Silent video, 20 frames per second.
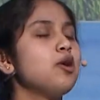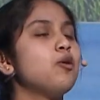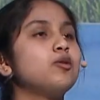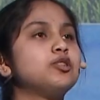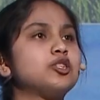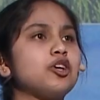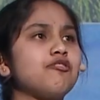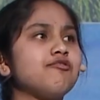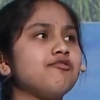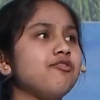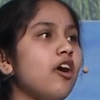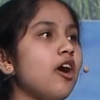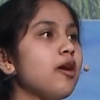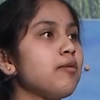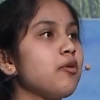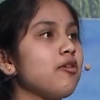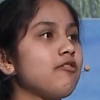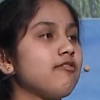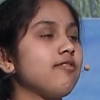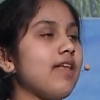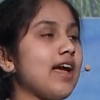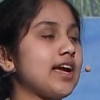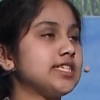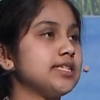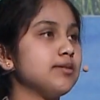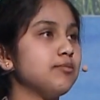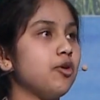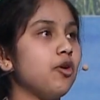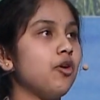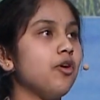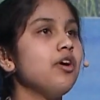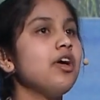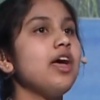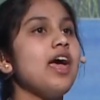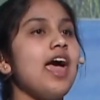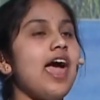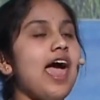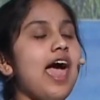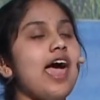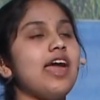which are far more flexible
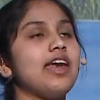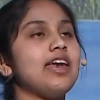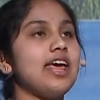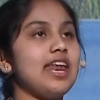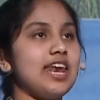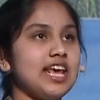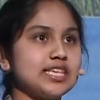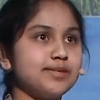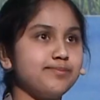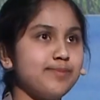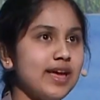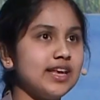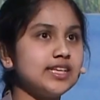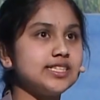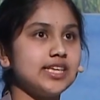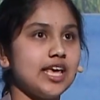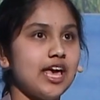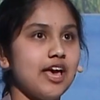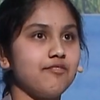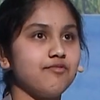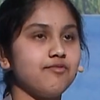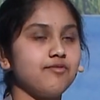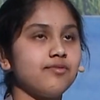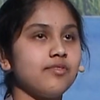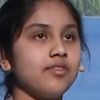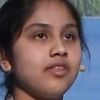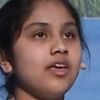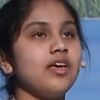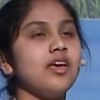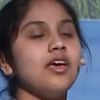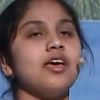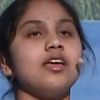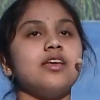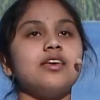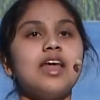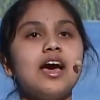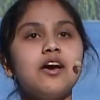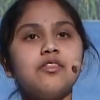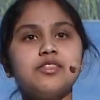and inexpensive. Now,